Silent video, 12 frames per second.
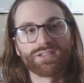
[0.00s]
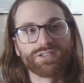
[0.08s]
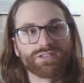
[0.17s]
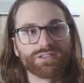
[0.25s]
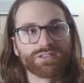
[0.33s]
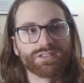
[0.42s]

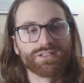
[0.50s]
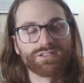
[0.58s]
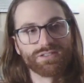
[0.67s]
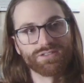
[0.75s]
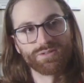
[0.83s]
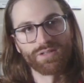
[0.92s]
into
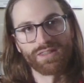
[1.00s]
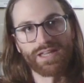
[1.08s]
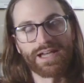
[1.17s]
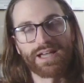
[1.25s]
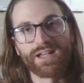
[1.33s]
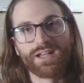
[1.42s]
doing
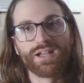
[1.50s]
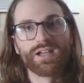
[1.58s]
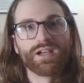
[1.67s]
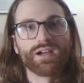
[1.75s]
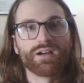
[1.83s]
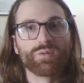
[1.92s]
that,
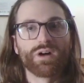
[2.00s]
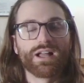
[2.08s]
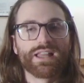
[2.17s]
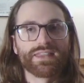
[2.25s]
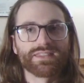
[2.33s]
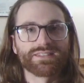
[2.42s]

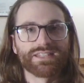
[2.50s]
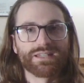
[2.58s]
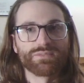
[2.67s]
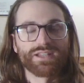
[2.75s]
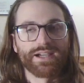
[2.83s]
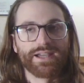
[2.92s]
while at the
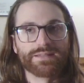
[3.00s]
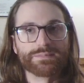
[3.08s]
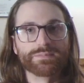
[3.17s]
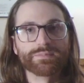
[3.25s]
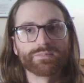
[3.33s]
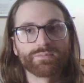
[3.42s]
same
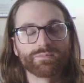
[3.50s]
time